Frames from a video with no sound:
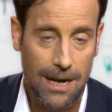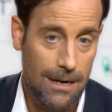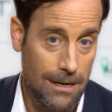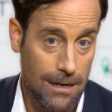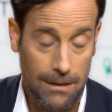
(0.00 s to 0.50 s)

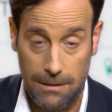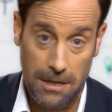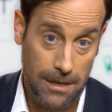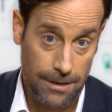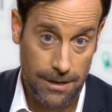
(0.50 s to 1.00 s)
are
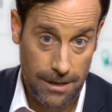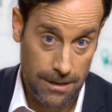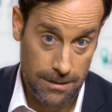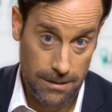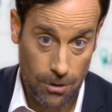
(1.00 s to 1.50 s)

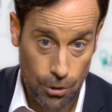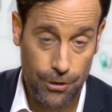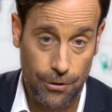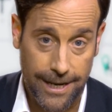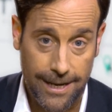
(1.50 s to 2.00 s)

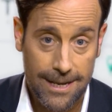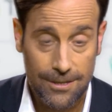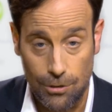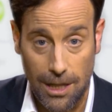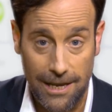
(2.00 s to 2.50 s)
ordering,
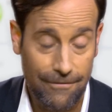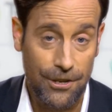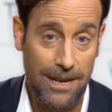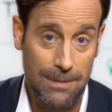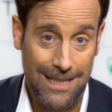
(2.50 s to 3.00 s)
to deliver
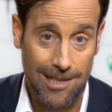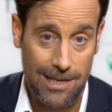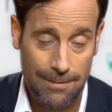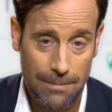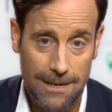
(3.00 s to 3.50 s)
them in time?